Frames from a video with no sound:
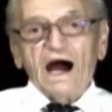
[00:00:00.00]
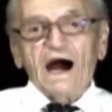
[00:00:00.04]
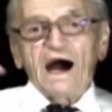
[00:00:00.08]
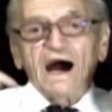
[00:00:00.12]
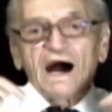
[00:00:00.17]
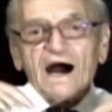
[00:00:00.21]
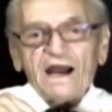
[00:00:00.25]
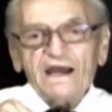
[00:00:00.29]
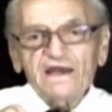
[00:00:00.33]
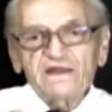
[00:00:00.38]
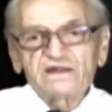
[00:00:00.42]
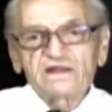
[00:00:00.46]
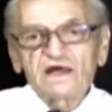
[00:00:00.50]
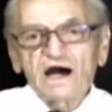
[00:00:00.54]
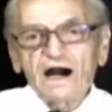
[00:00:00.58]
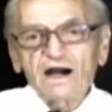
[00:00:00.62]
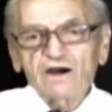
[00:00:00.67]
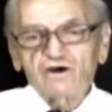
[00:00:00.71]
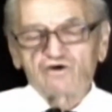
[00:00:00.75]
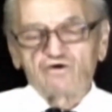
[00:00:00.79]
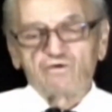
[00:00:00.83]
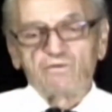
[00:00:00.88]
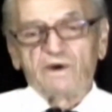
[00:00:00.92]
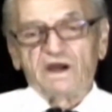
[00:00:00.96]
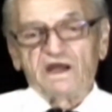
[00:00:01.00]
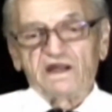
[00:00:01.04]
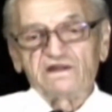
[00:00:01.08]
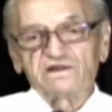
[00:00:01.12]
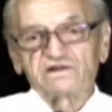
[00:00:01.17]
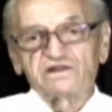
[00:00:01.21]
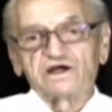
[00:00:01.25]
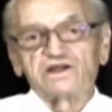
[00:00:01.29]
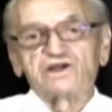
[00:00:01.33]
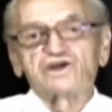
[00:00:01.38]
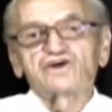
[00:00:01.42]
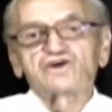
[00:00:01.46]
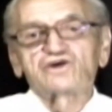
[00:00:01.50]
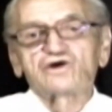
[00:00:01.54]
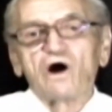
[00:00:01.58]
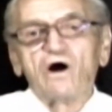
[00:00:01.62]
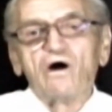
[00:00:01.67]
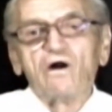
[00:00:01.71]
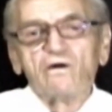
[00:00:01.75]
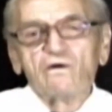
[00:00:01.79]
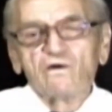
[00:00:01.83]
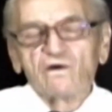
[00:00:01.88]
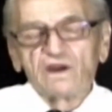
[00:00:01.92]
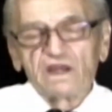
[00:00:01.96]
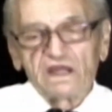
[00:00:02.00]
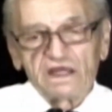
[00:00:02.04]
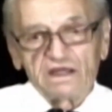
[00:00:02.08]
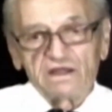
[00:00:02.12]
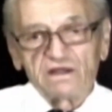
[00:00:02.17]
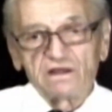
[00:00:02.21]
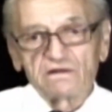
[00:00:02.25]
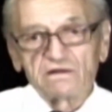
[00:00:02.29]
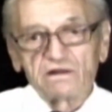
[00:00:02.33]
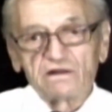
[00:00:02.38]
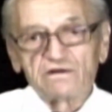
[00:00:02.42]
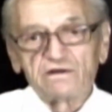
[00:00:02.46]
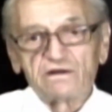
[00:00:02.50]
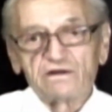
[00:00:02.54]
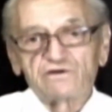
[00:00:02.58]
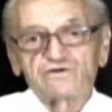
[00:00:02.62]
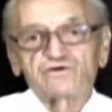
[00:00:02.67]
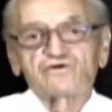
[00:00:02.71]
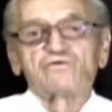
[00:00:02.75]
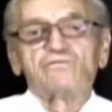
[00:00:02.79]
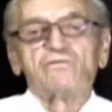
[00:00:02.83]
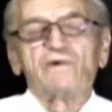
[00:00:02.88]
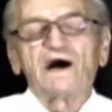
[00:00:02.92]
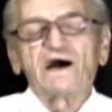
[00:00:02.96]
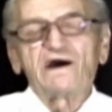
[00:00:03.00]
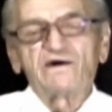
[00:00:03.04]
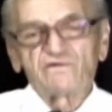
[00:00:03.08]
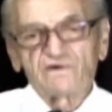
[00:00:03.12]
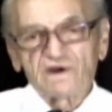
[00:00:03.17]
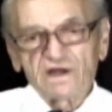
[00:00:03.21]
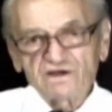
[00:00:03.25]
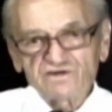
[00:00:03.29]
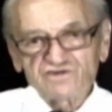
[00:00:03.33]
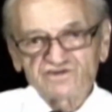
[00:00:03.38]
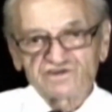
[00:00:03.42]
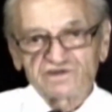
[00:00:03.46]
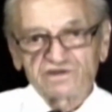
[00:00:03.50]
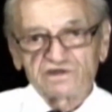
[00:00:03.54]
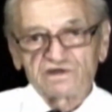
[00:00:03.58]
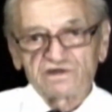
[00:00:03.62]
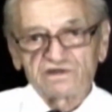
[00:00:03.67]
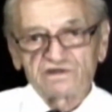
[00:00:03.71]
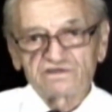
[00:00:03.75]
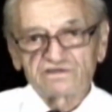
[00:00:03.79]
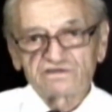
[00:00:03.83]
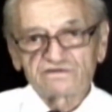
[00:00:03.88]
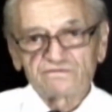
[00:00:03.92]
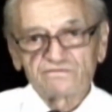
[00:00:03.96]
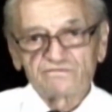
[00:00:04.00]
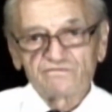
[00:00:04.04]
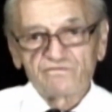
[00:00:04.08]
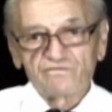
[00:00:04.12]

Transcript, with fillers: I documented totally through my research,